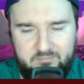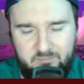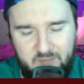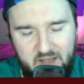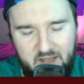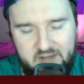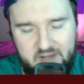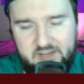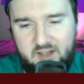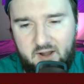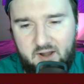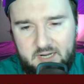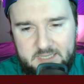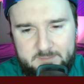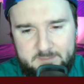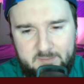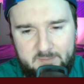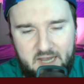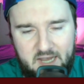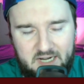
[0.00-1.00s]
getting
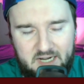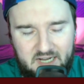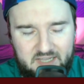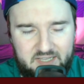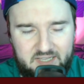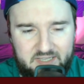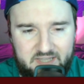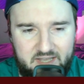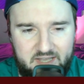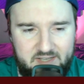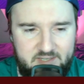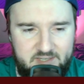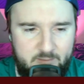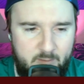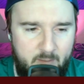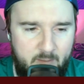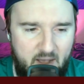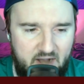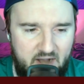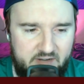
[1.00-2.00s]
Giannis back, I think things will be
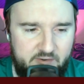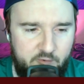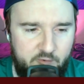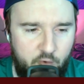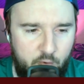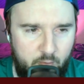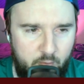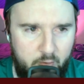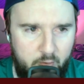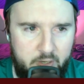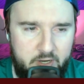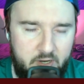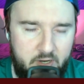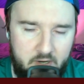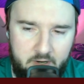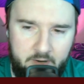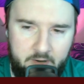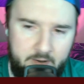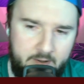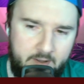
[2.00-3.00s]
back to normal
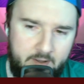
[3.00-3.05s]
here.